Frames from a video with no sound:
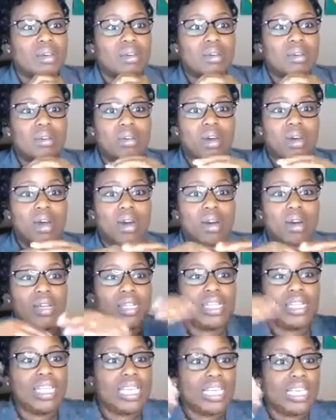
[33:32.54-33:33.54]

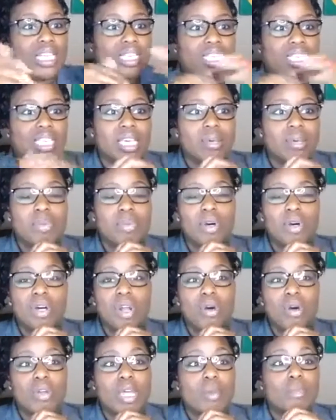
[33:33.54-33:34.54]
Liens get put
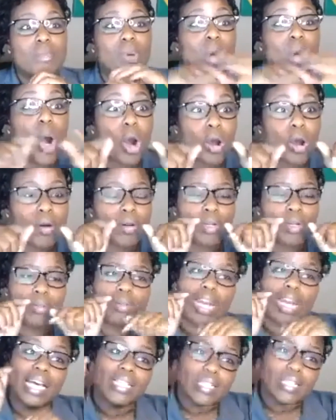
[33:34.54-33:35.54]
on when
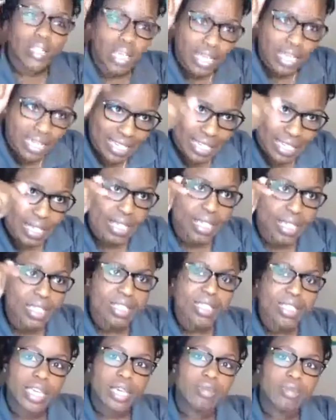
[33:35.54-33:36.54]
I say liens
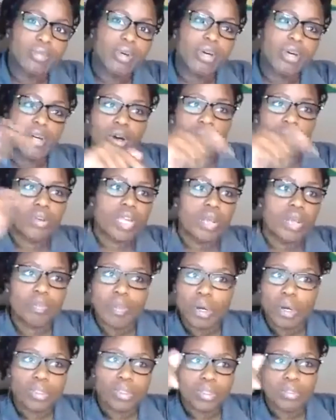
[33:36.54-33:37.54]
get put on a
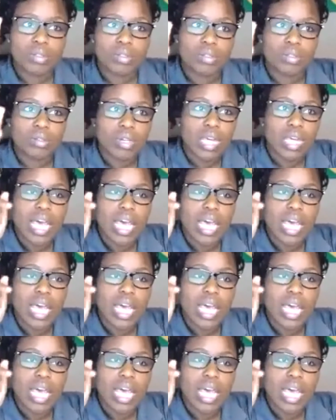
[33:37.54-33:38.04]
personal.